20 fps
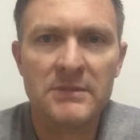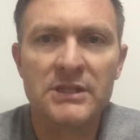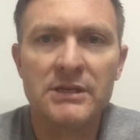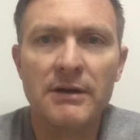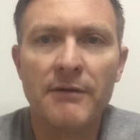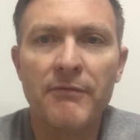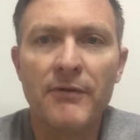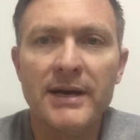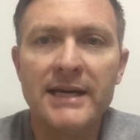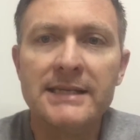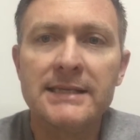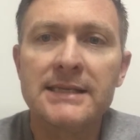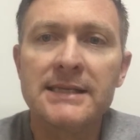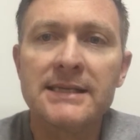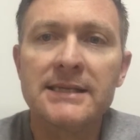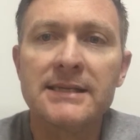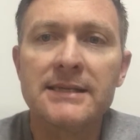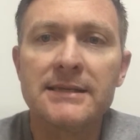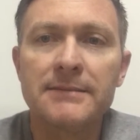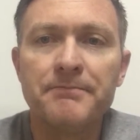So, for
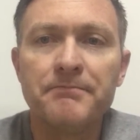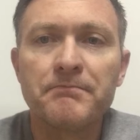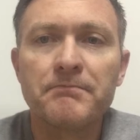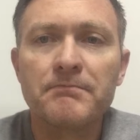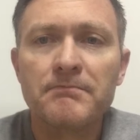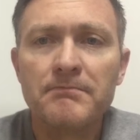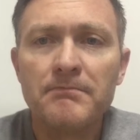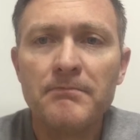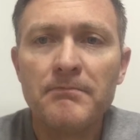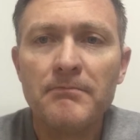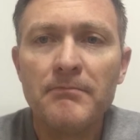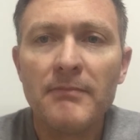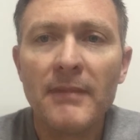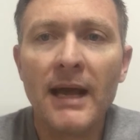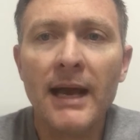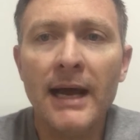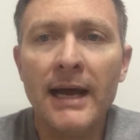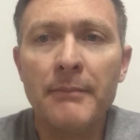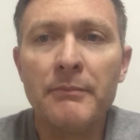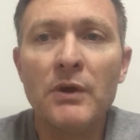instance,
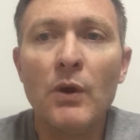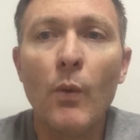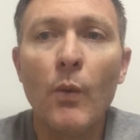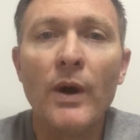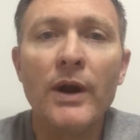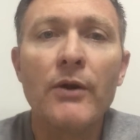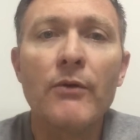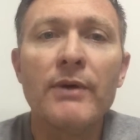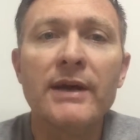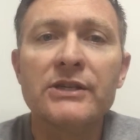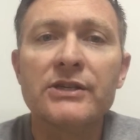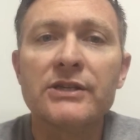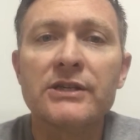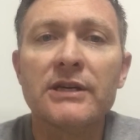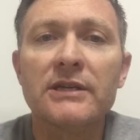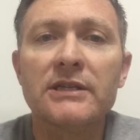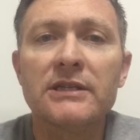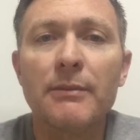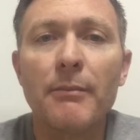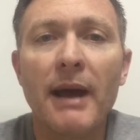um, you want to
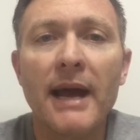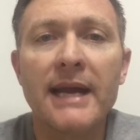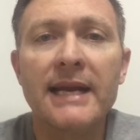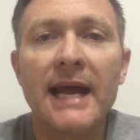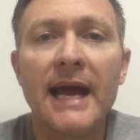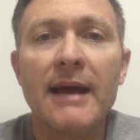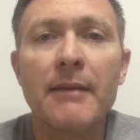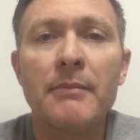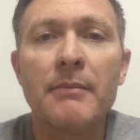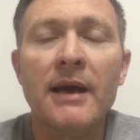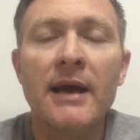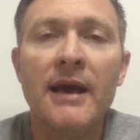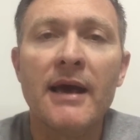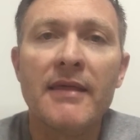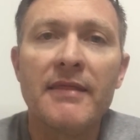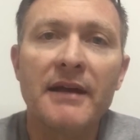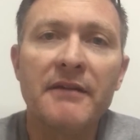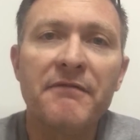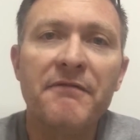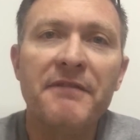register a domain name
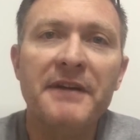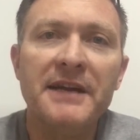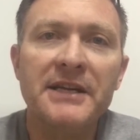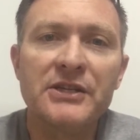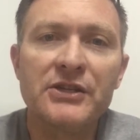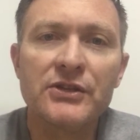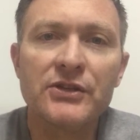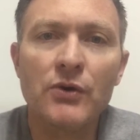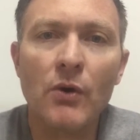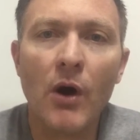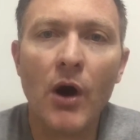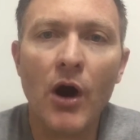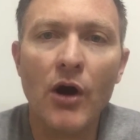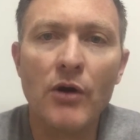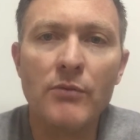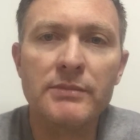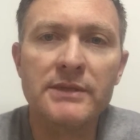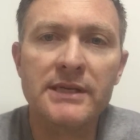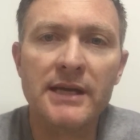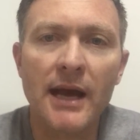that features your
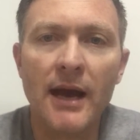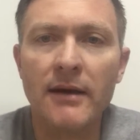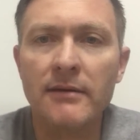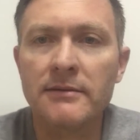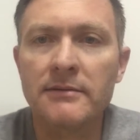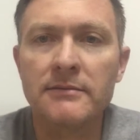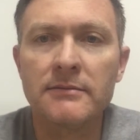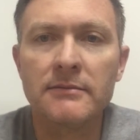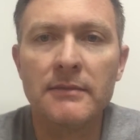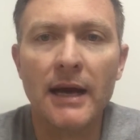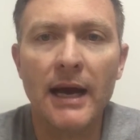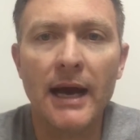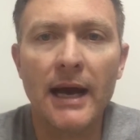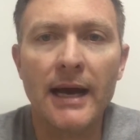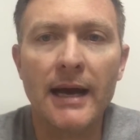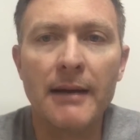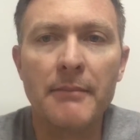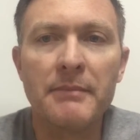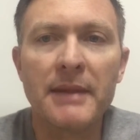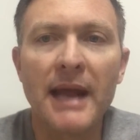hometown
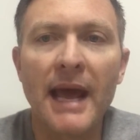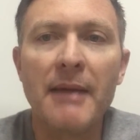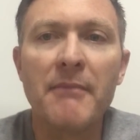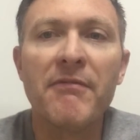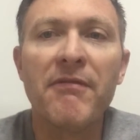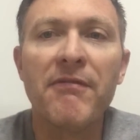um, name